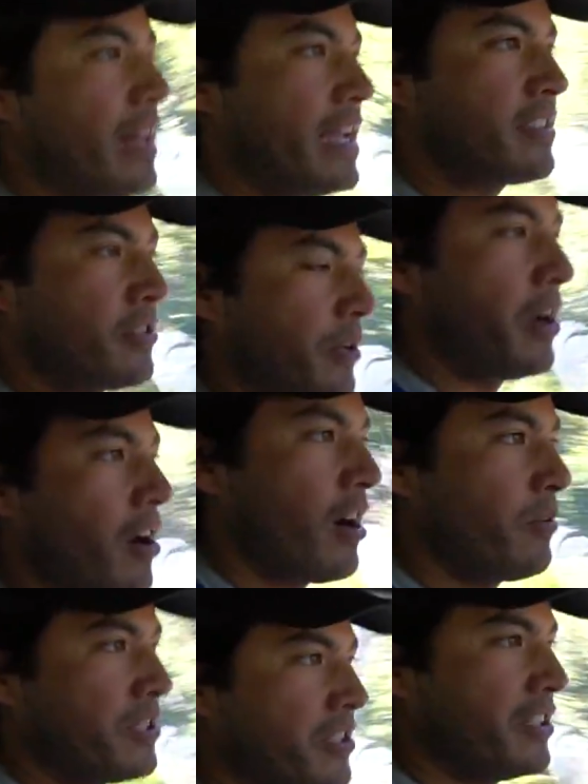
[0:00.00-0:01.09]

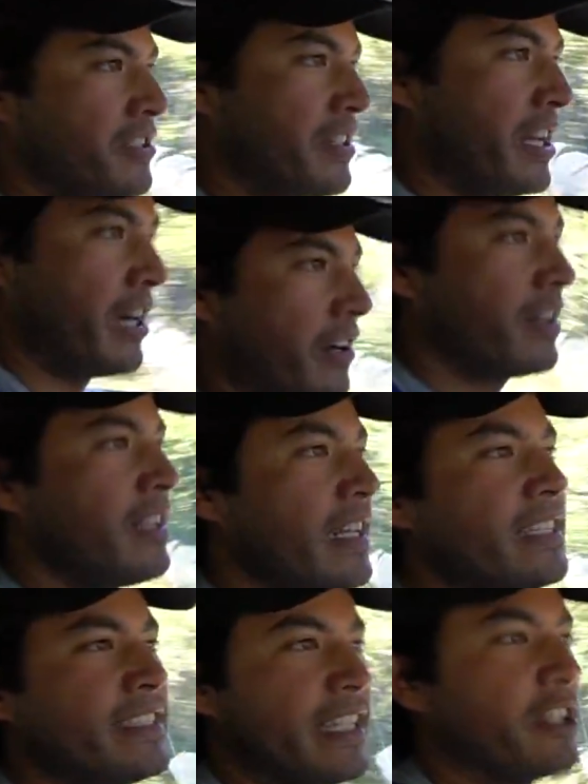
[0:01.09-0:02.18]
S3R, which is their
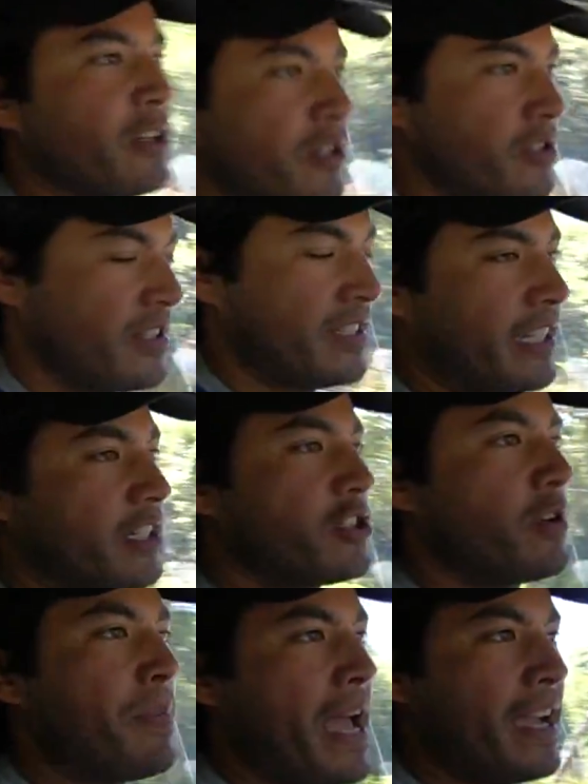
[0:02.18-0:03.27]

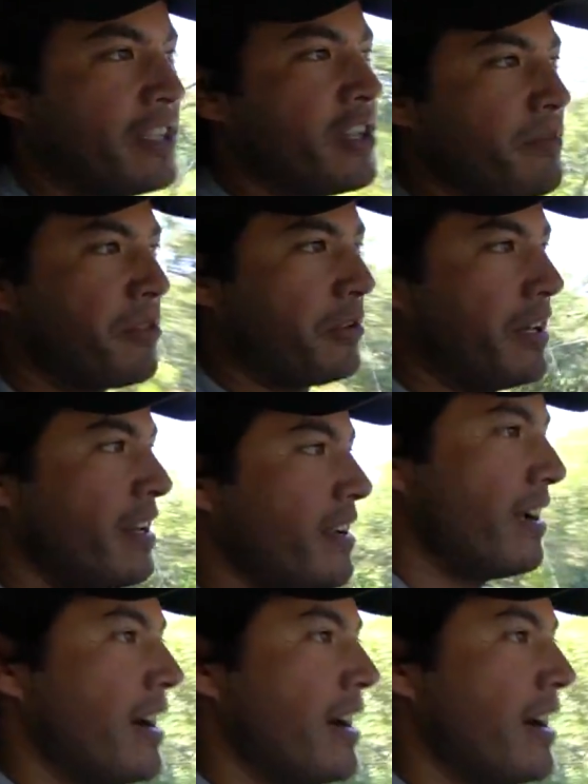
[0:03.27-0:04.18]
signature package M3.